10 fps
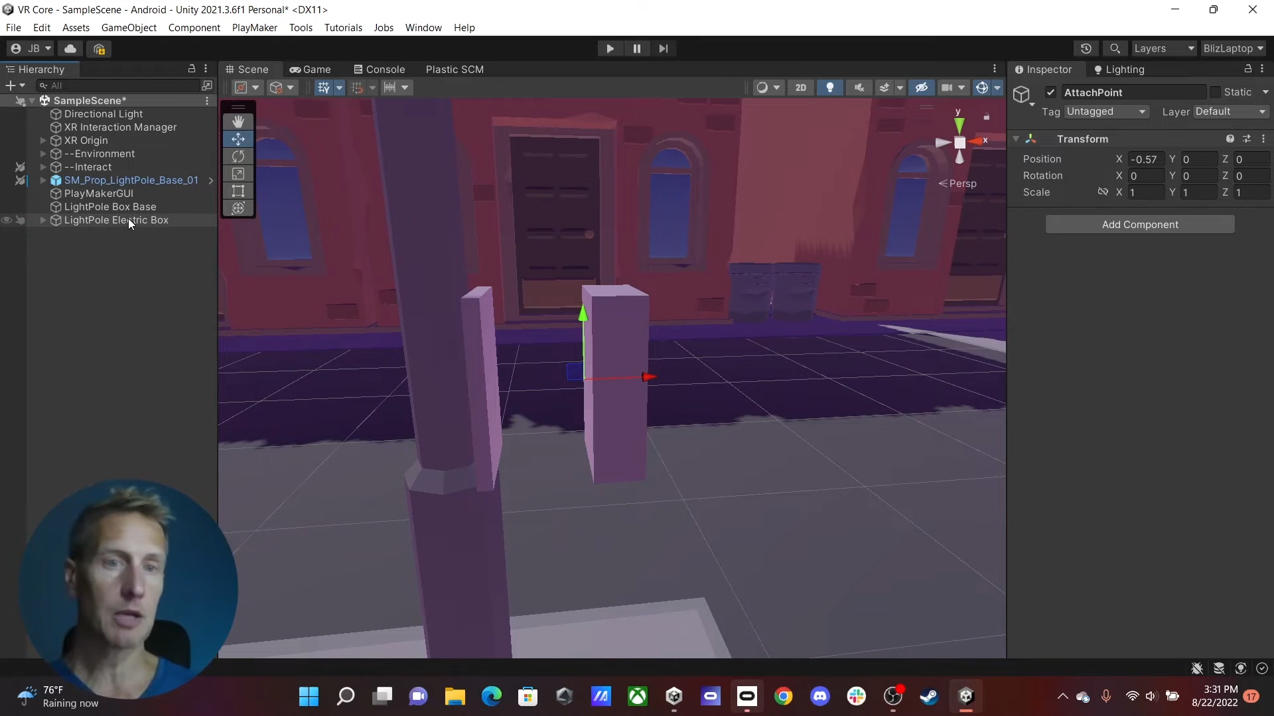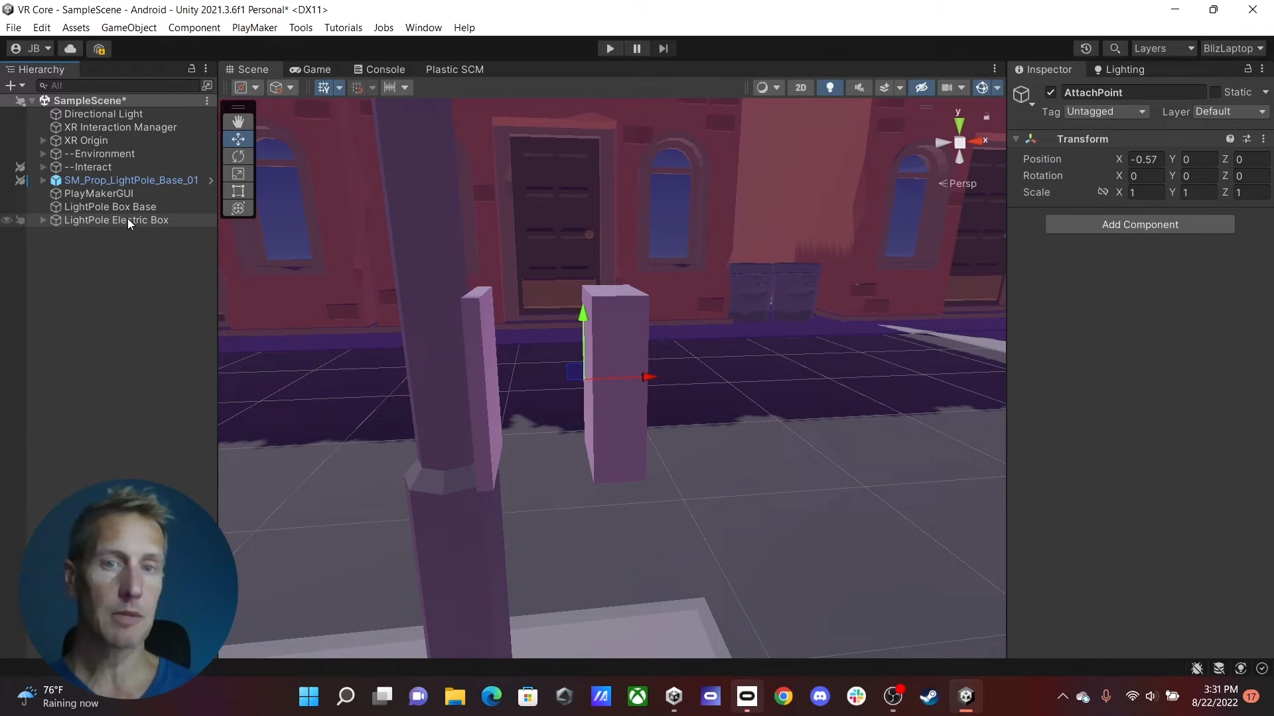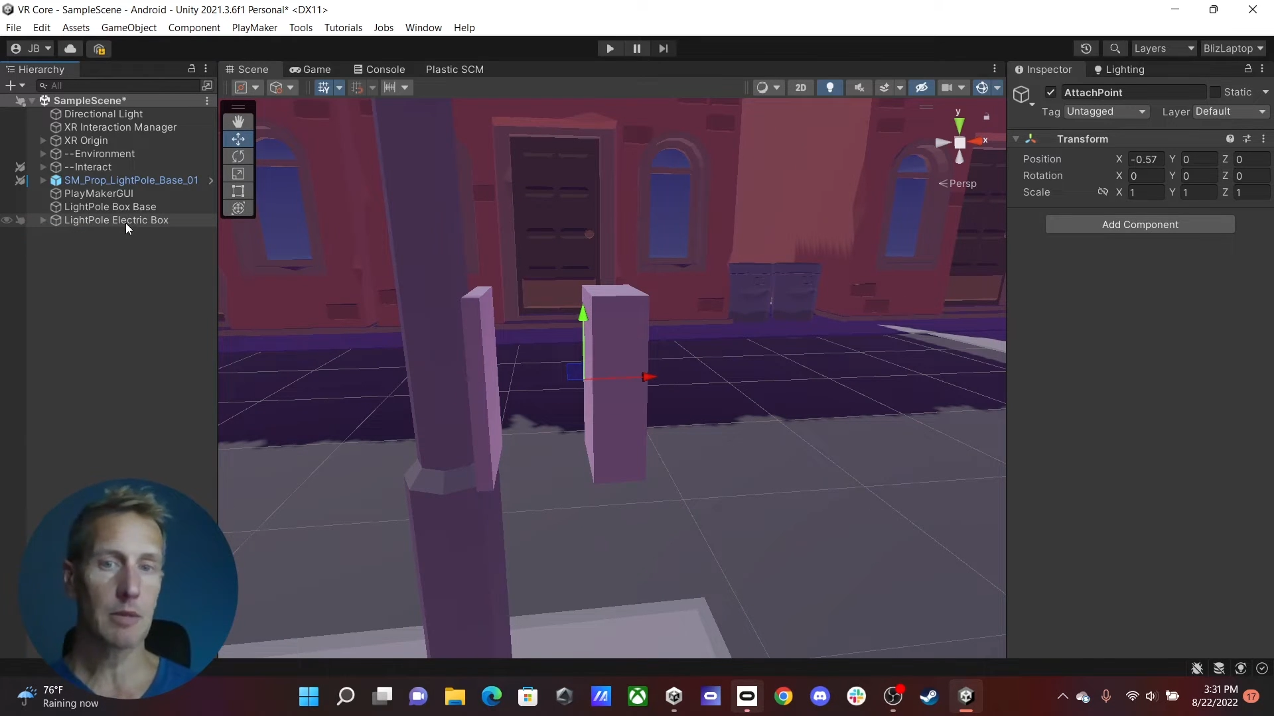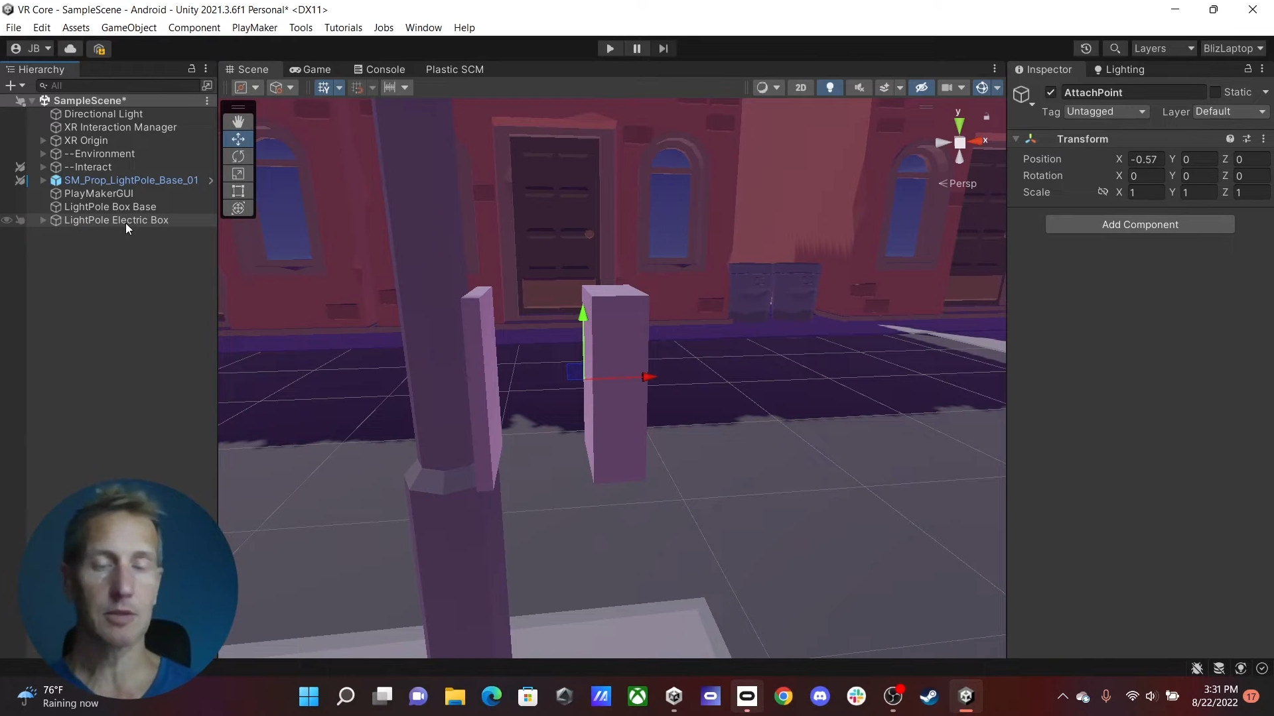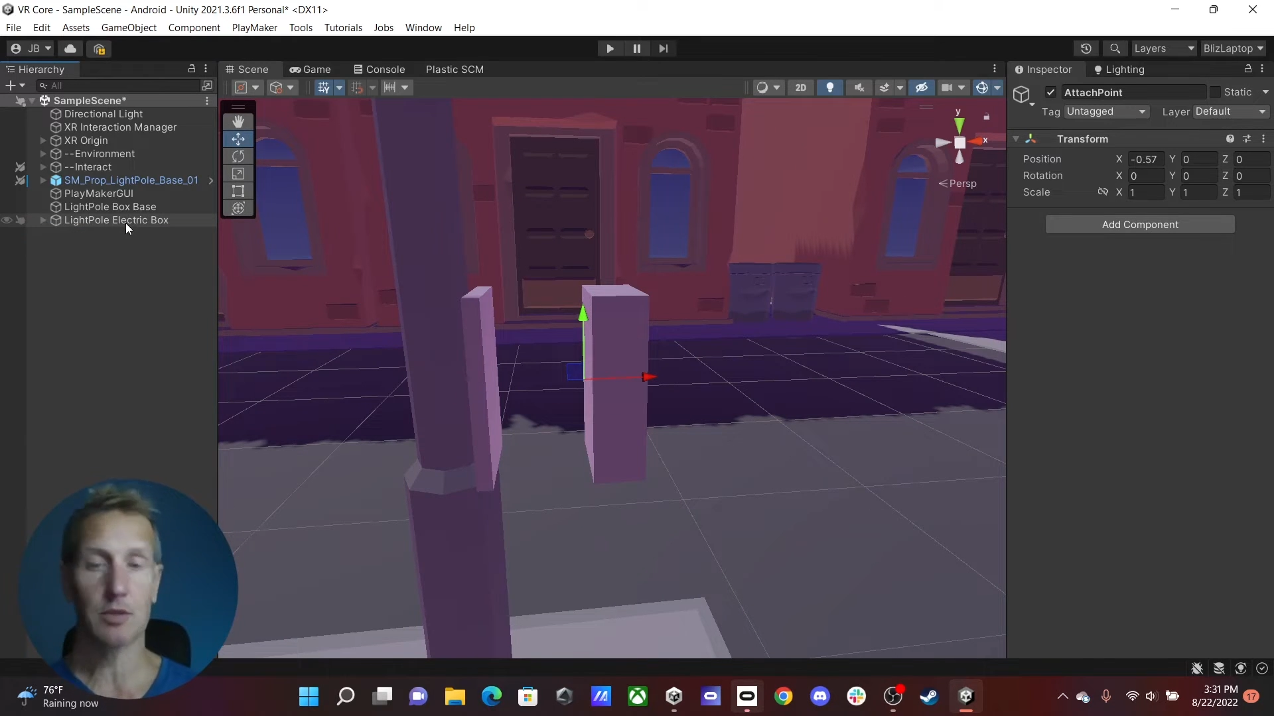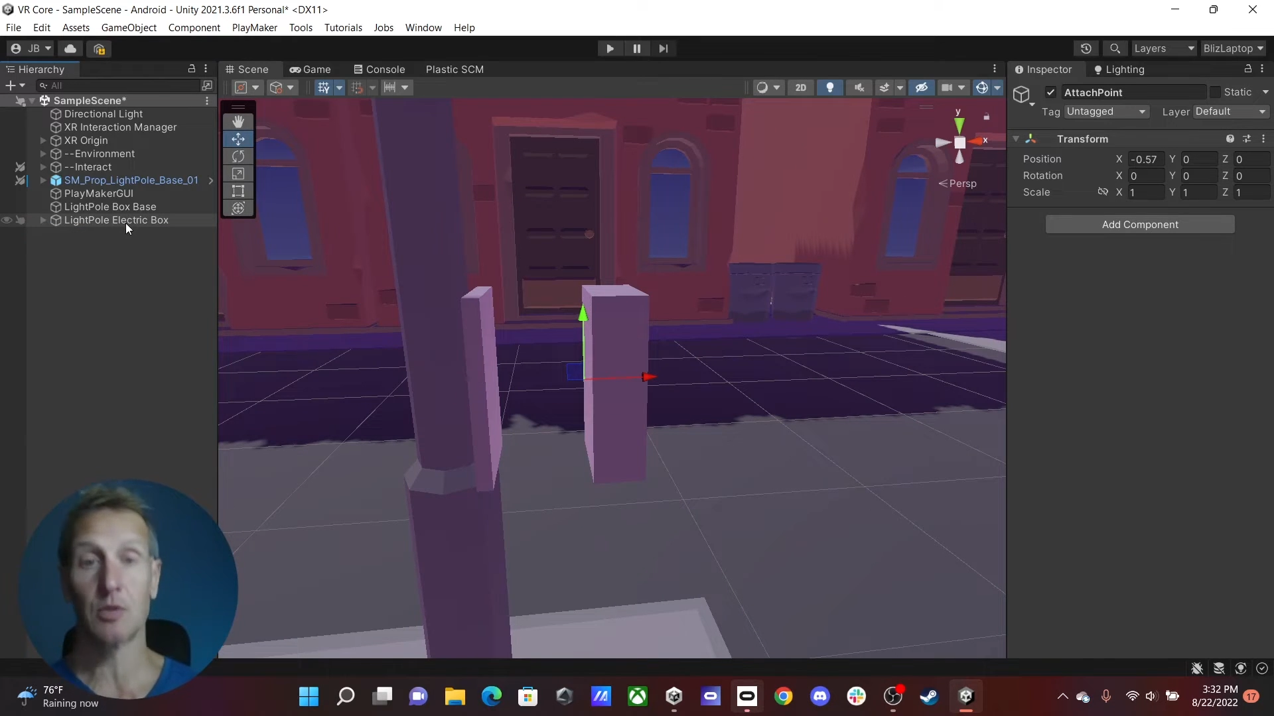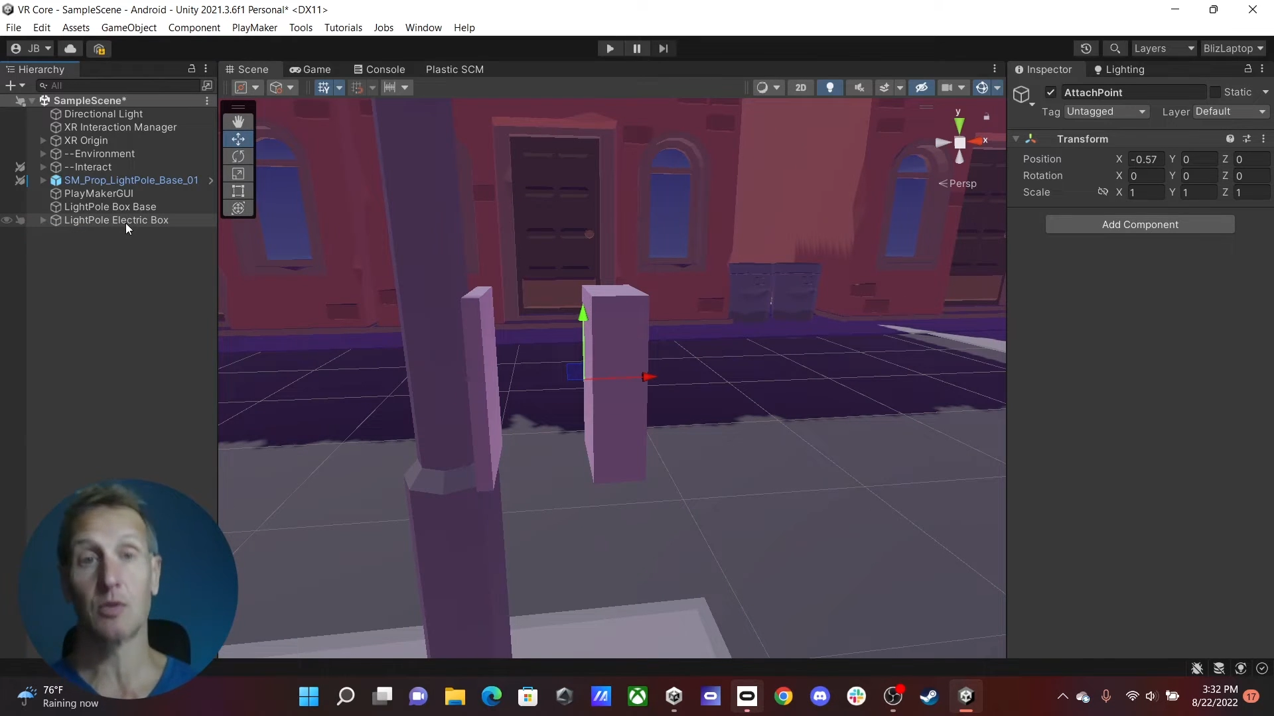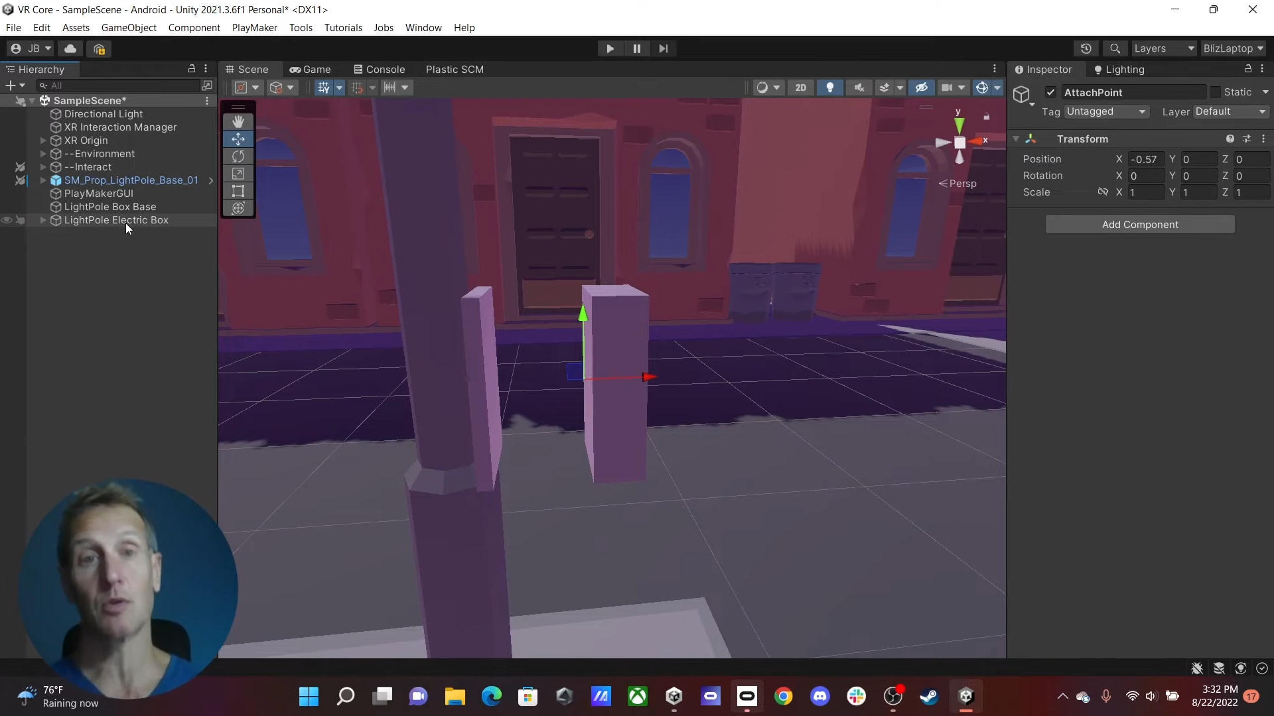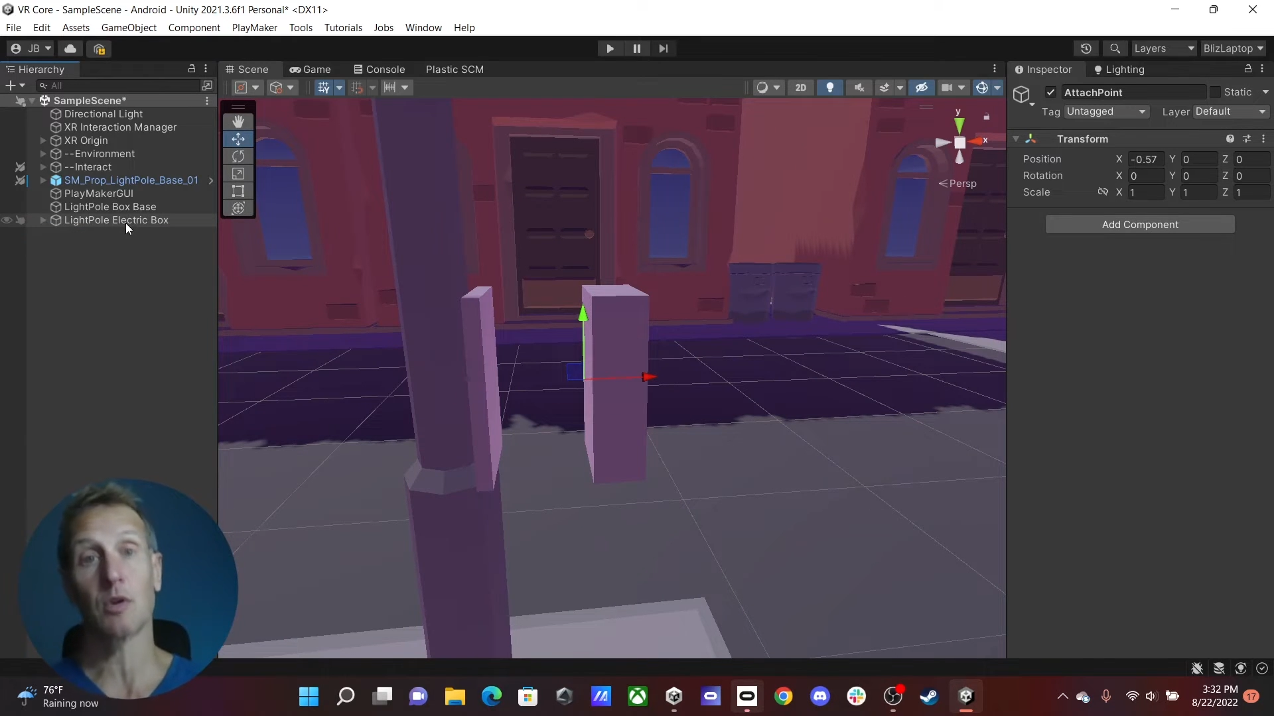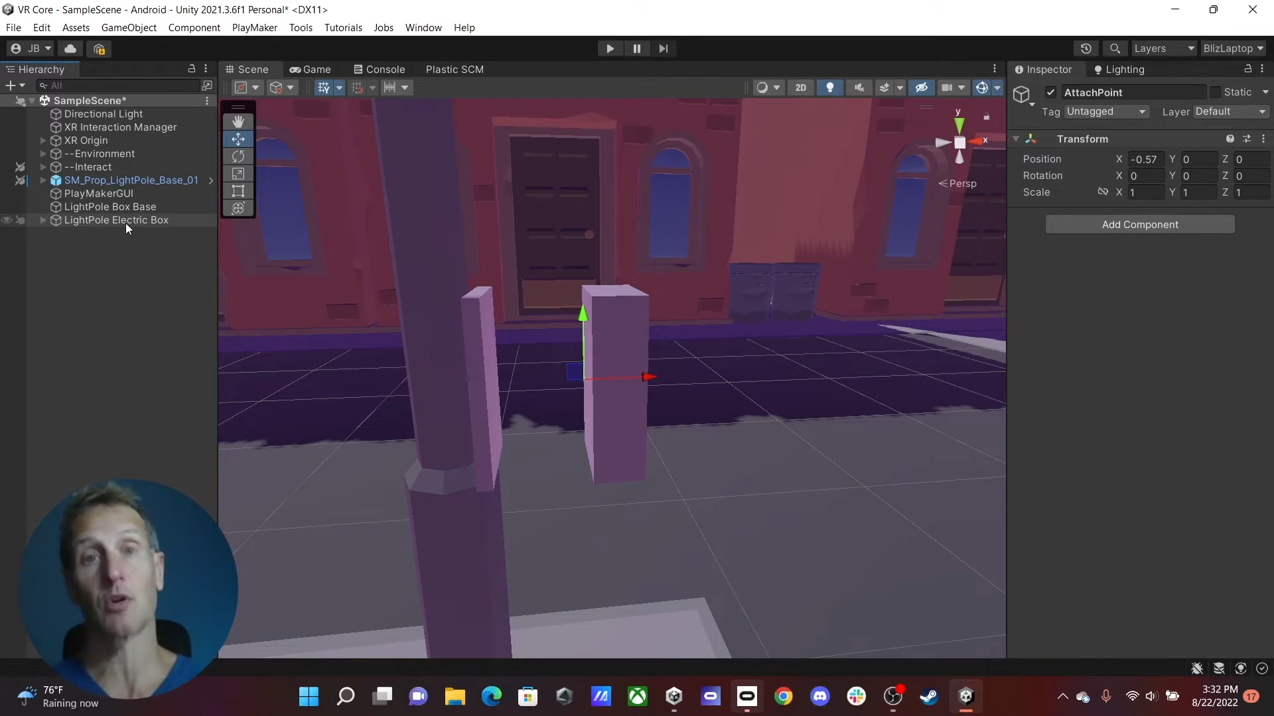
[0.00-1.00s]
gonna be able
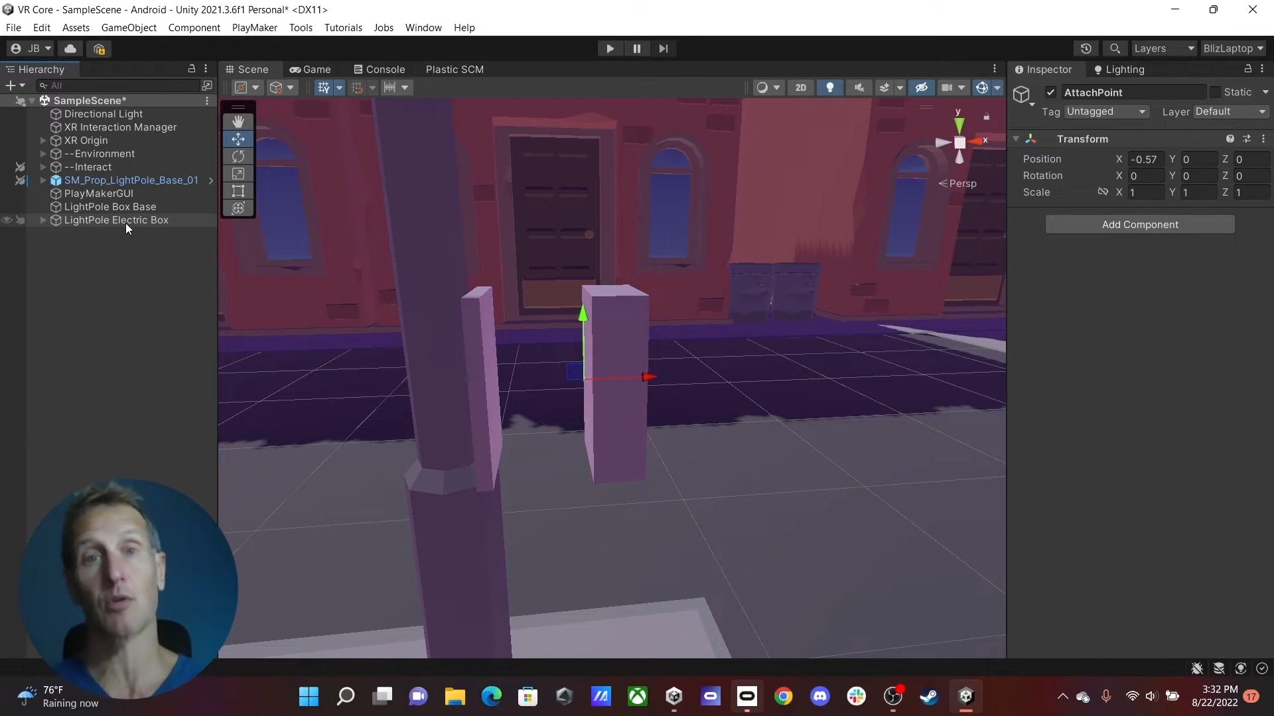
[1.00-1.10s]
to